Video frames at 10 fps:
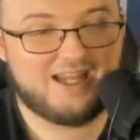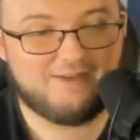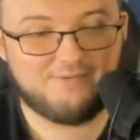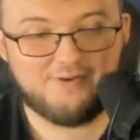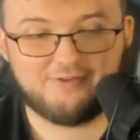
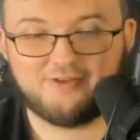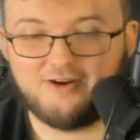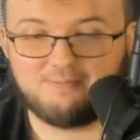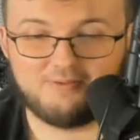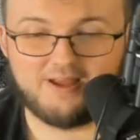If you're
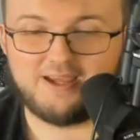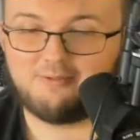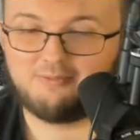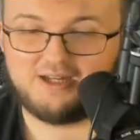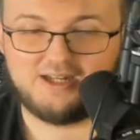still
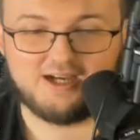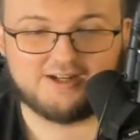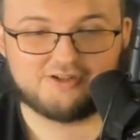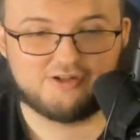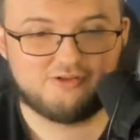playing Weenie
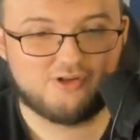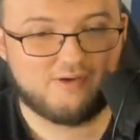Hut Jr.,